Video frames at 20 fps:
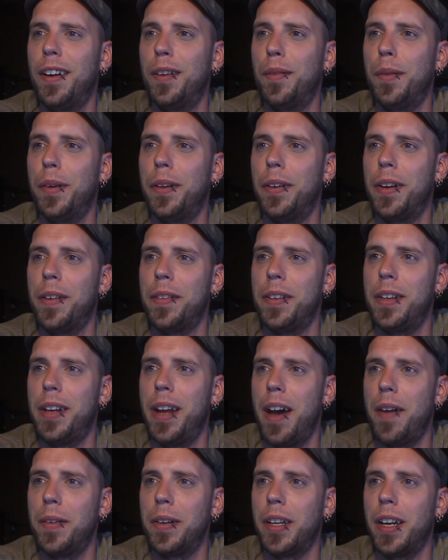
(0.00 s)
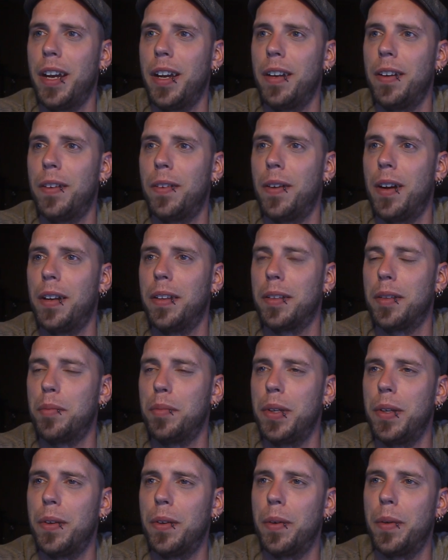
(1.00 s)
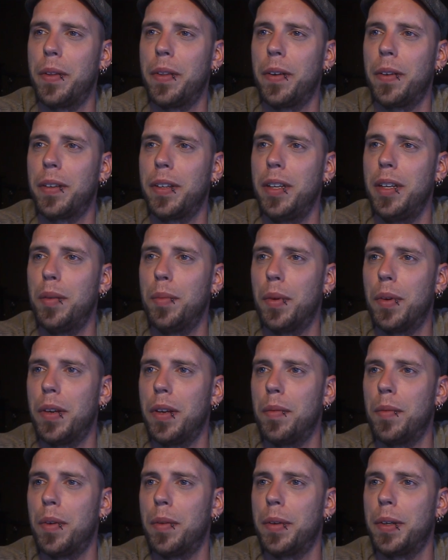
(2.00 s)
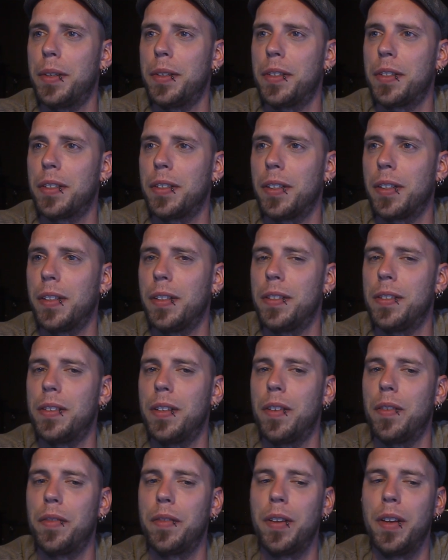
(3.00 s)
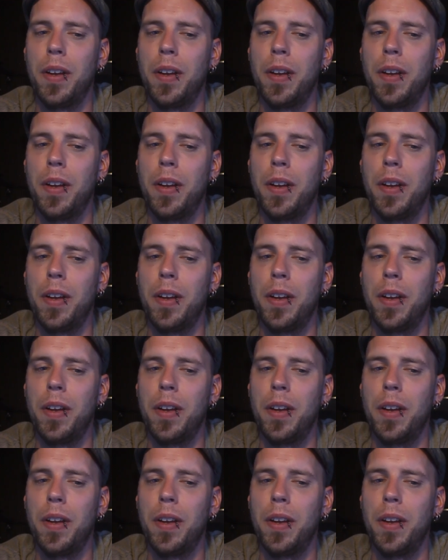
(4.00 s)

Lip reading: We don't have to navigate around the computer with our keyboard anymore. We can just click on stuff.